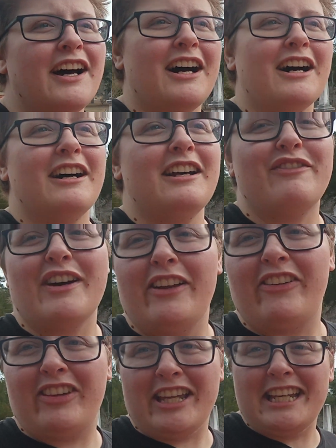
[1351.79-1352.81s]
If I
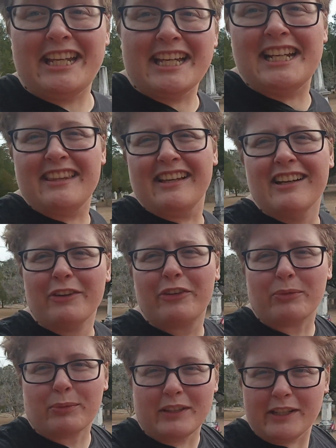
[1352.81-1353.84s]
see anything
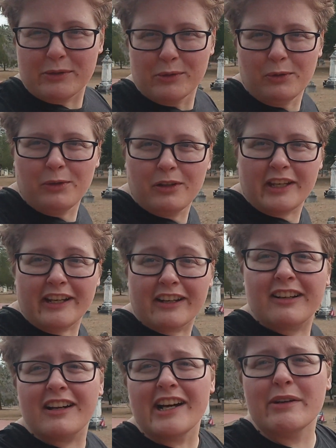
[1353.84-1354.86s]
else really cool
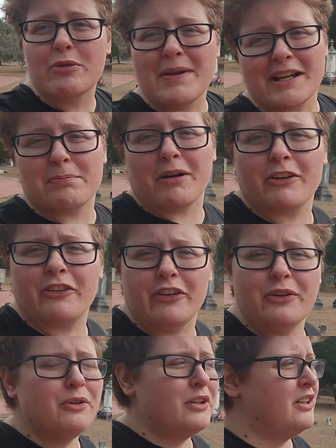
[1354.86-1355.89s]
here, I will make a part
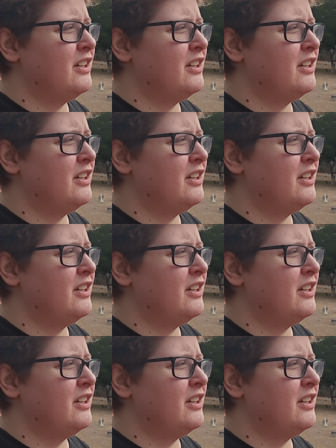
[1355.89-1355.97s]
2.